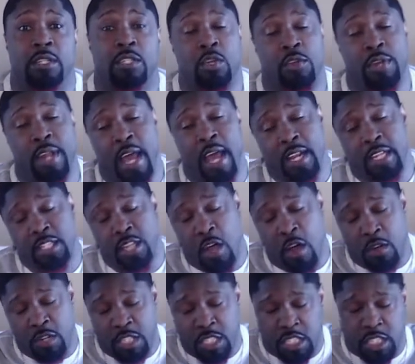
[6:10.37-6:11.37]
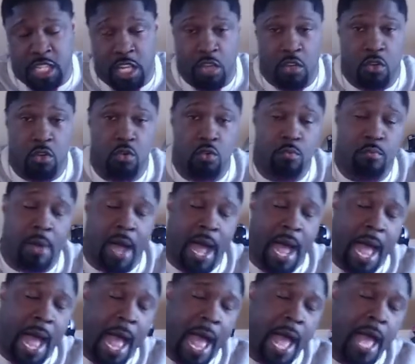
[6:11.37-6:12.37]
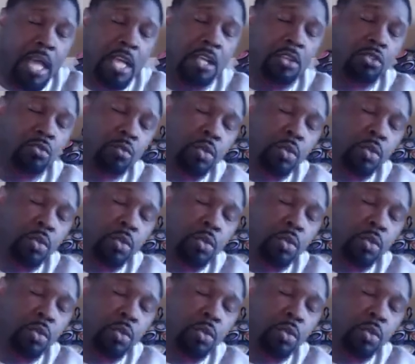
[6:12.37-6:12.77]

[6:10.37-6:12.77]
So now let's all just sing Kumbaya.